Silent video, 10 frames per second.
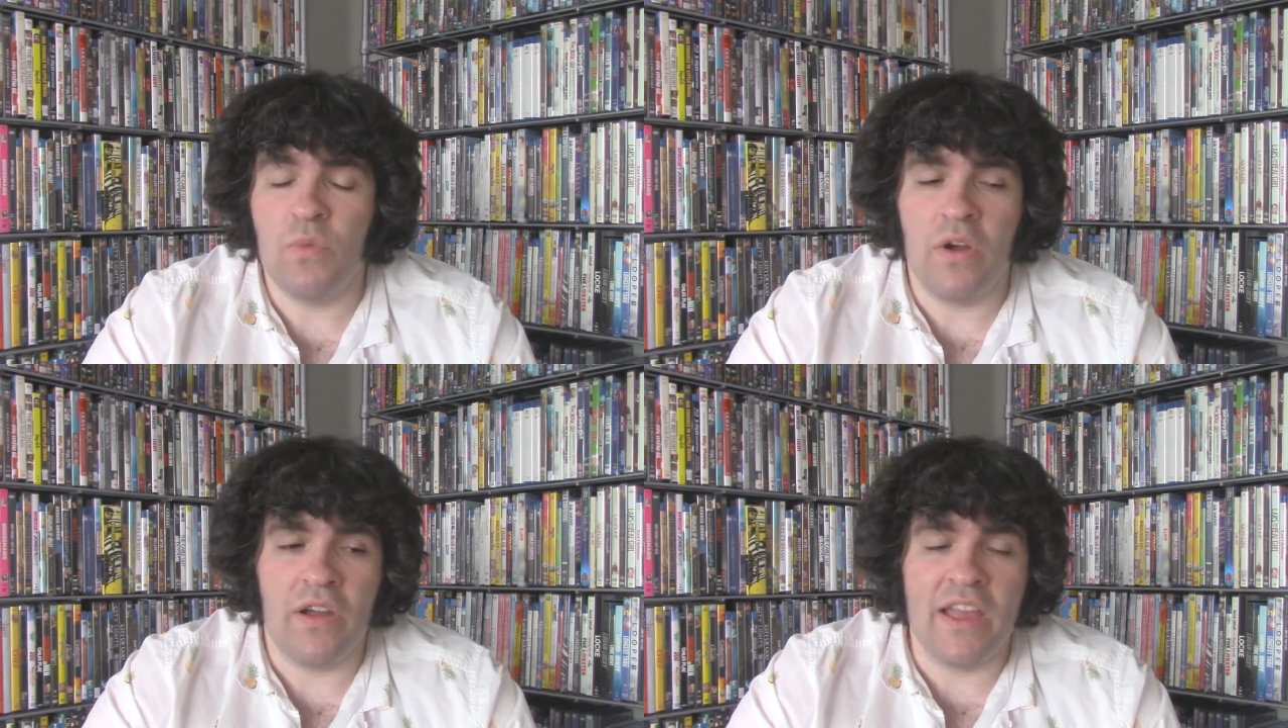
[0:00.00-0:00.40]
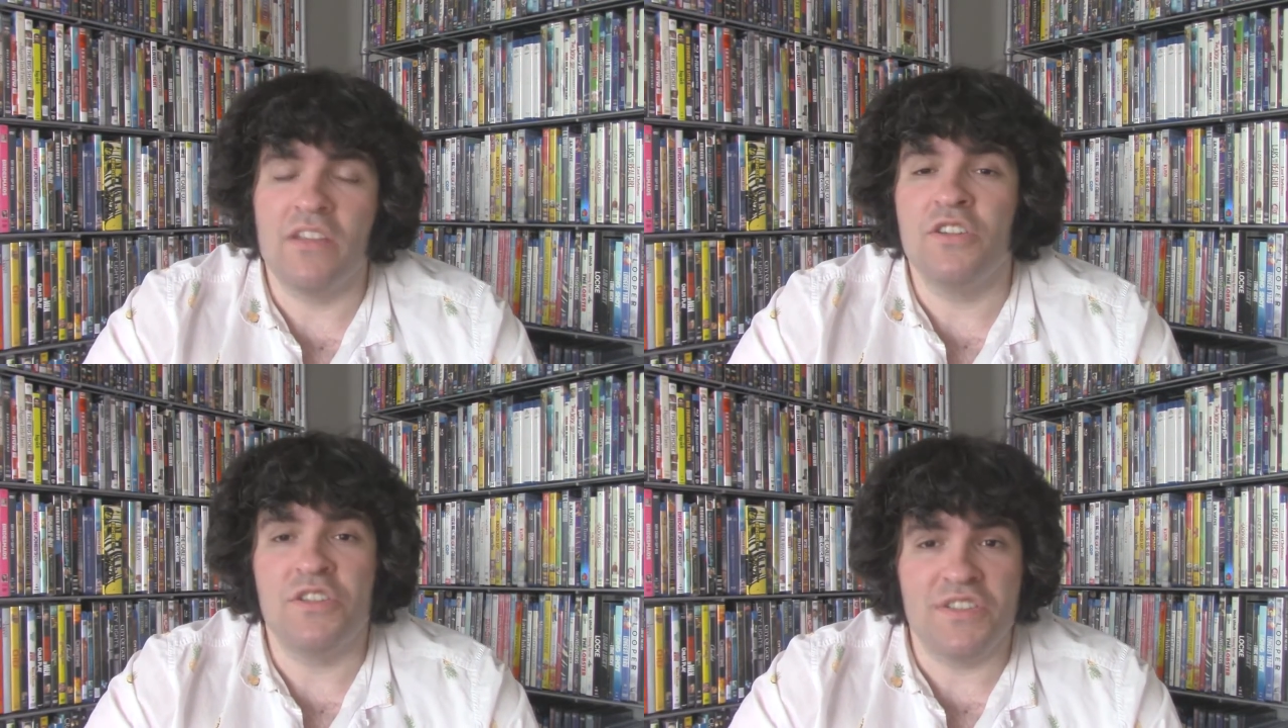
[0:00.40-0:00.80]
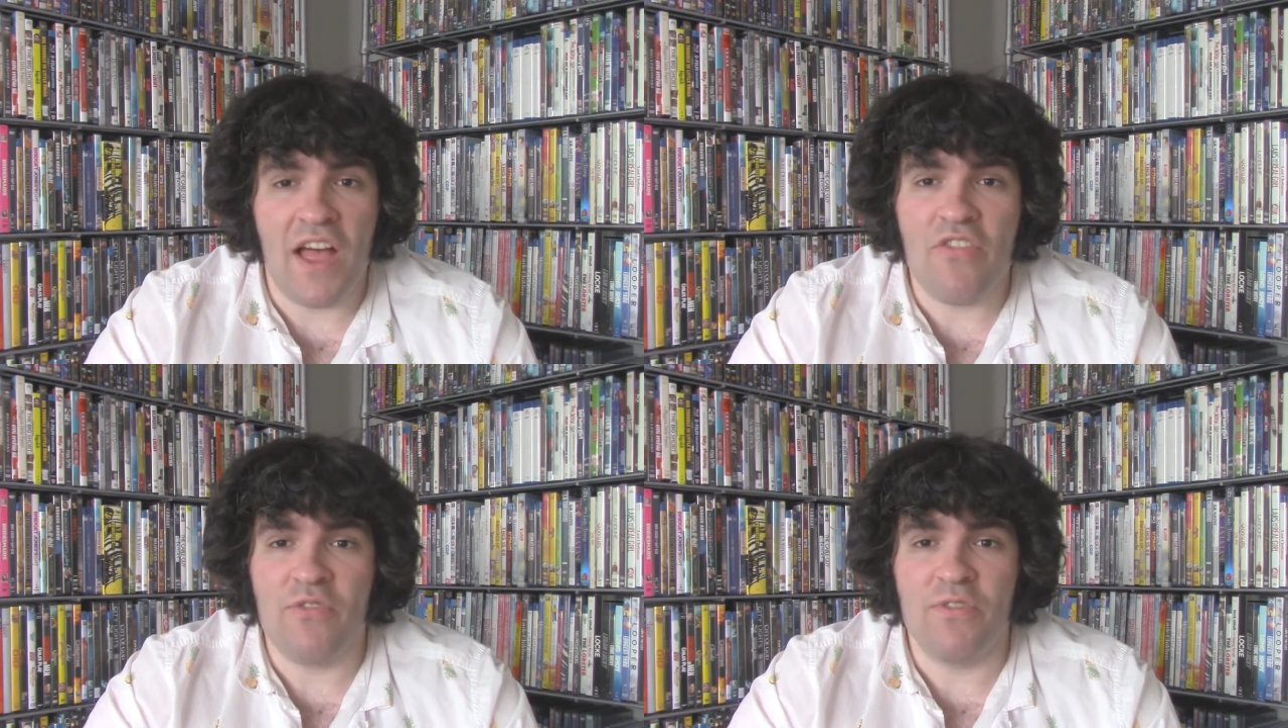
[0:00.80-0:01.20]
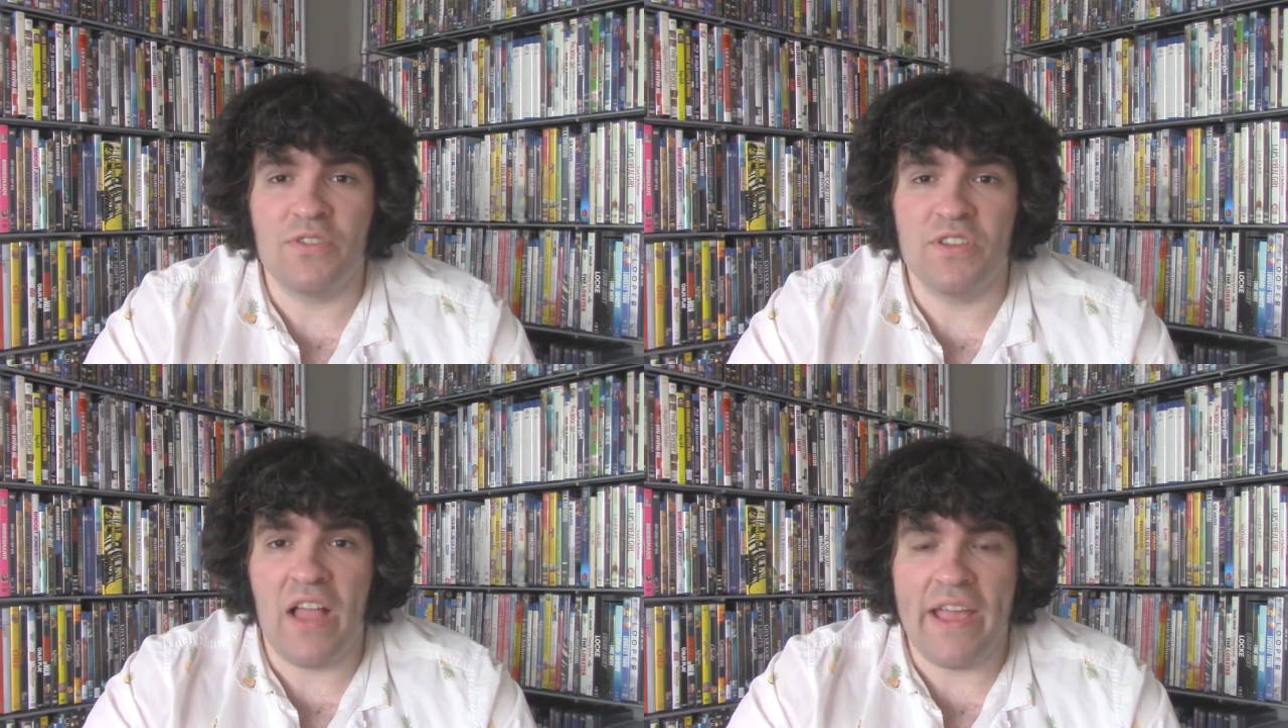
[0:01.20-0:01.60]
where English is not their
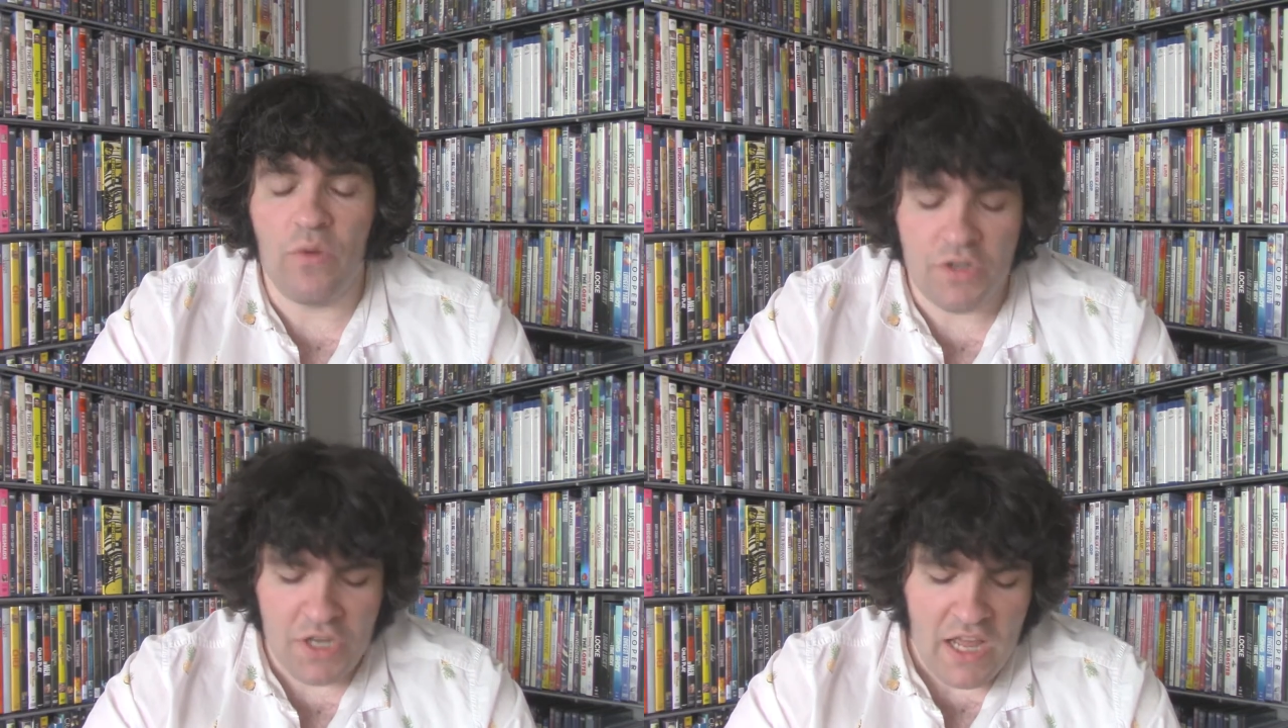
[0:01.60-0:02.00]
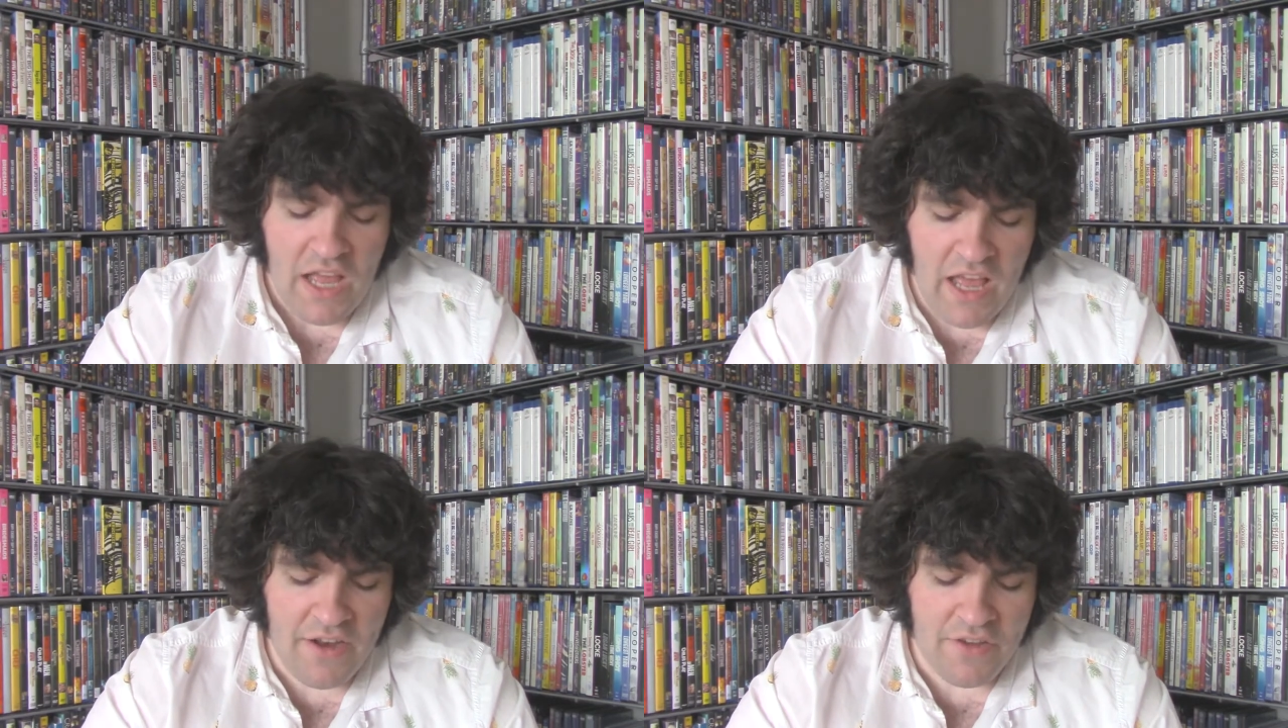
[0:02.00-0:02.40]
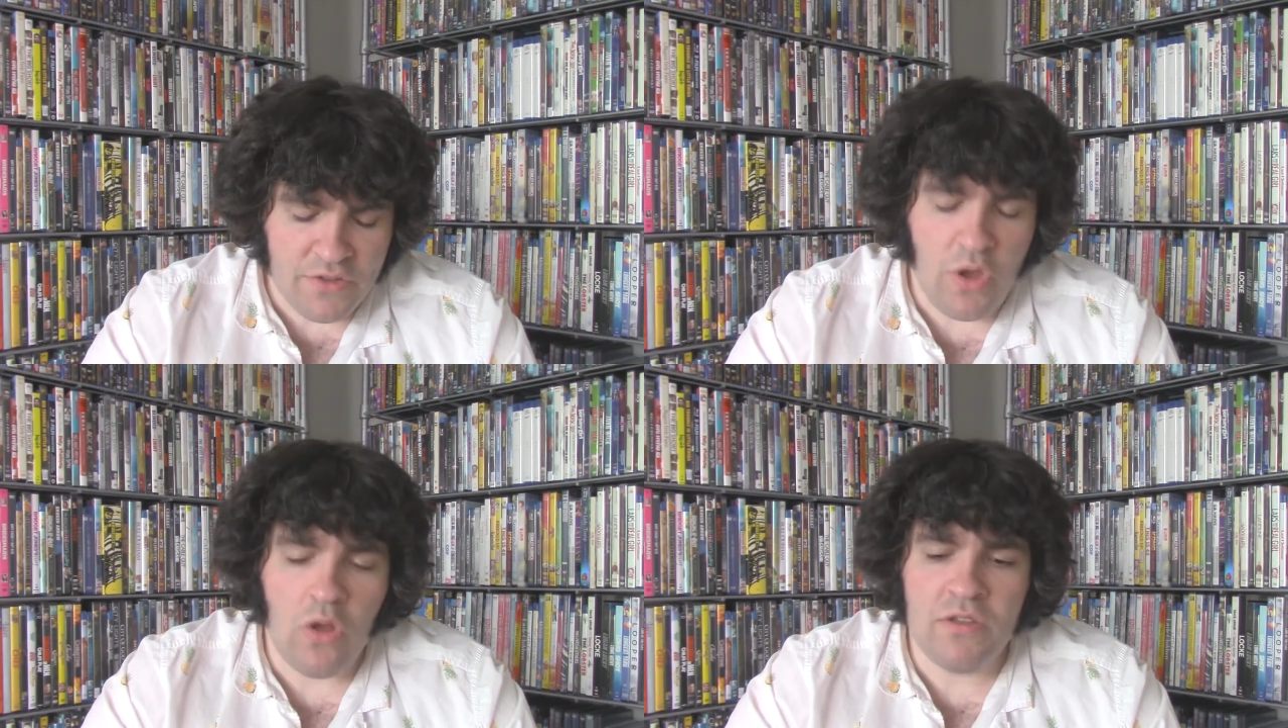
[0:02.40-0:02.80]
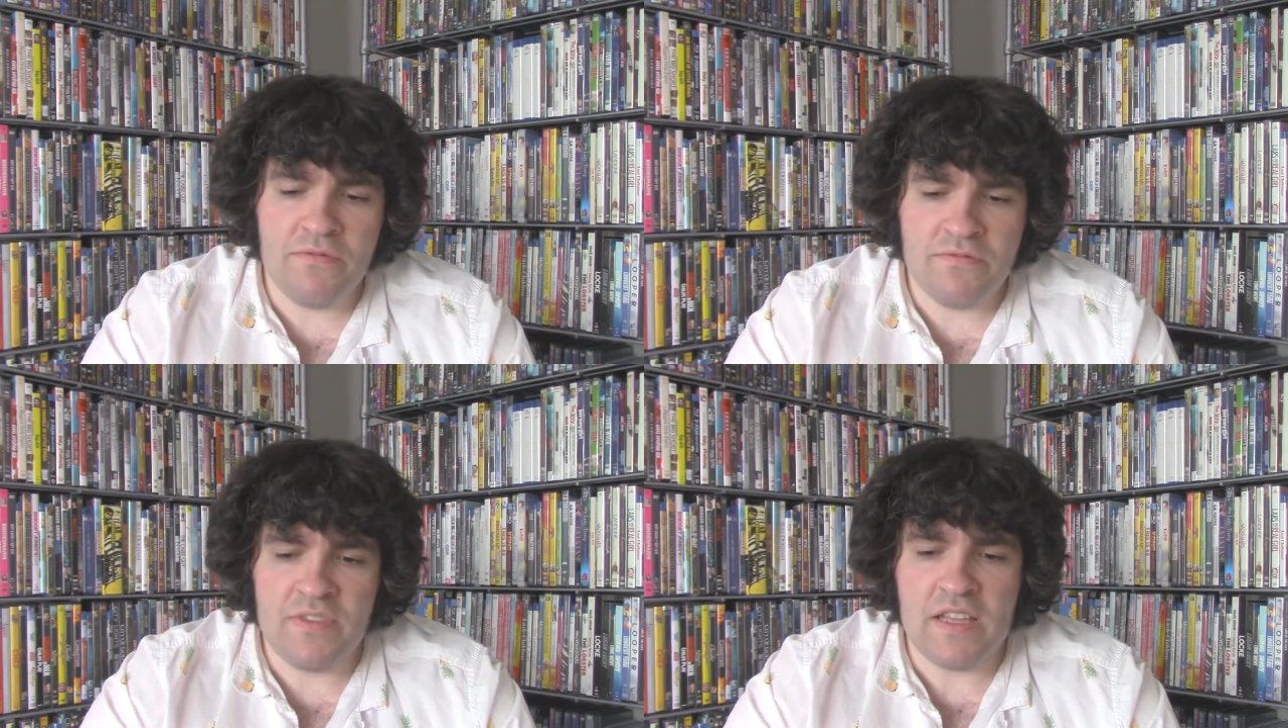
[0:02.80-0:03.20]
first language. And there's all
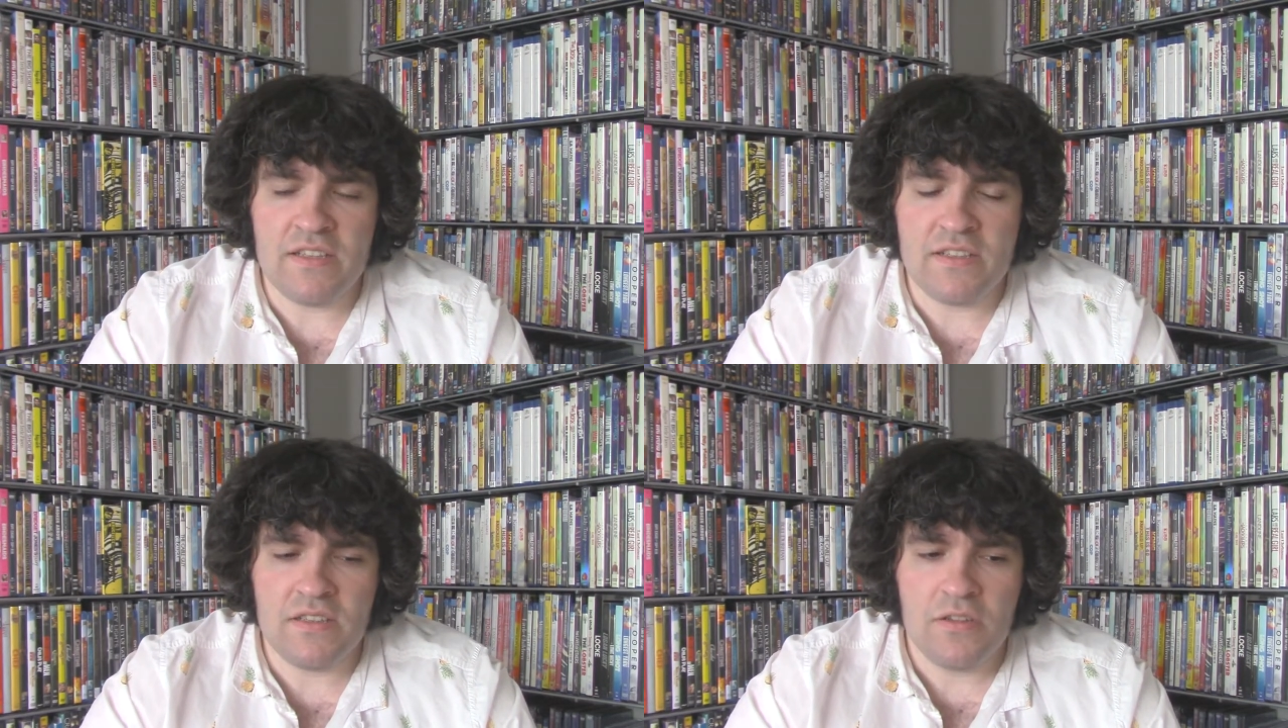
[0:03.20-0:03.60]
of this